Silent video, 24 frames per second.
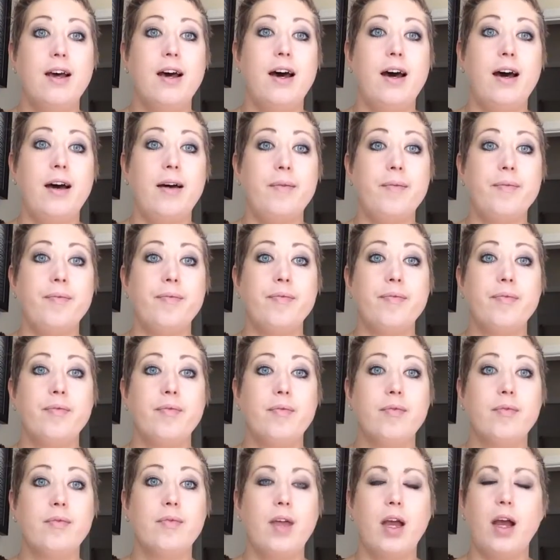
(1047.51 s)
I
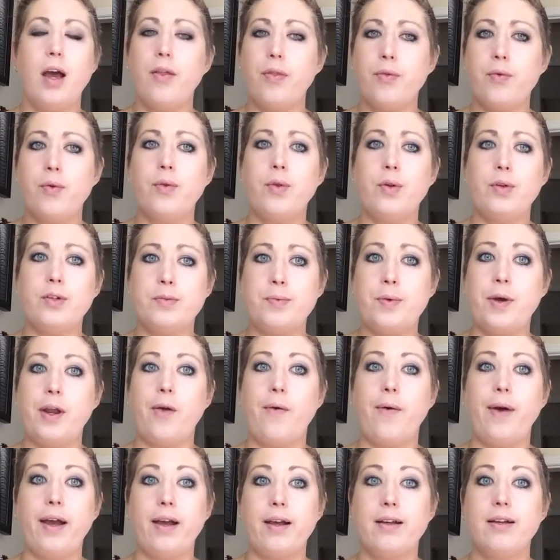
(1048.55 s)
got through those pretty
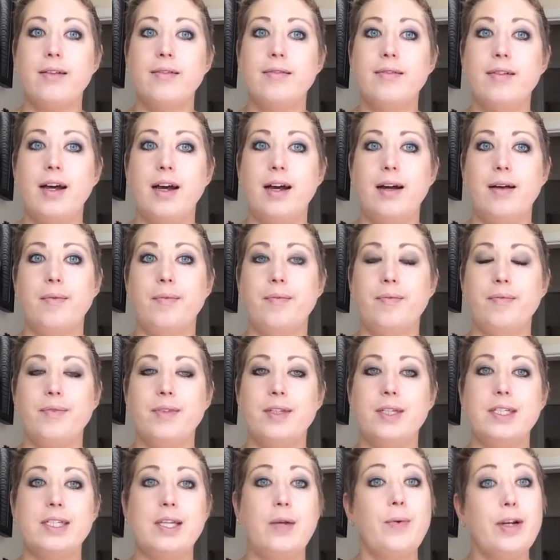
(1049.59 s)
quick.
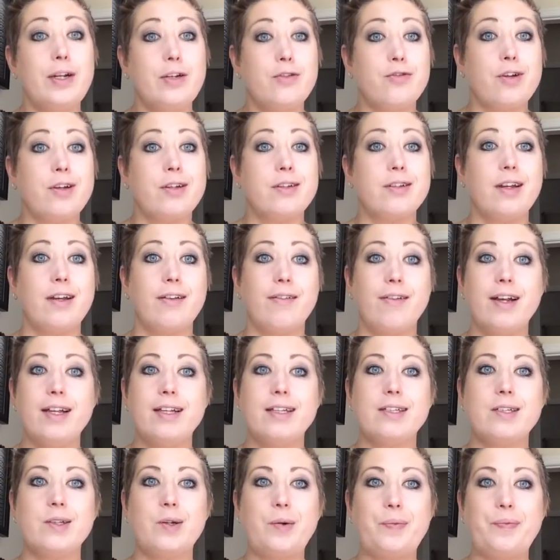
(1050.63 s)
Because they were interesting,
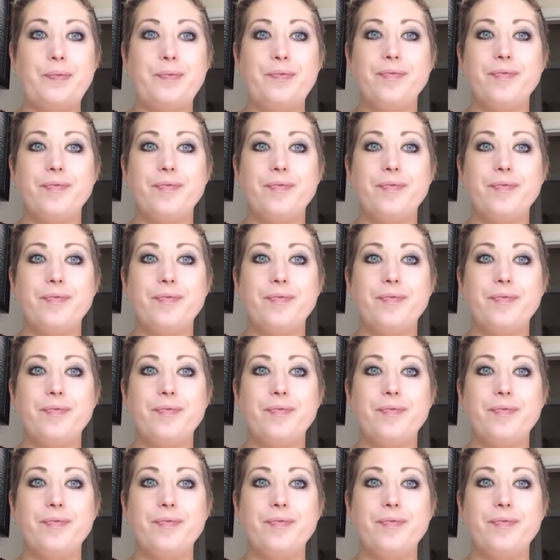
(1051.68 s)
right? So,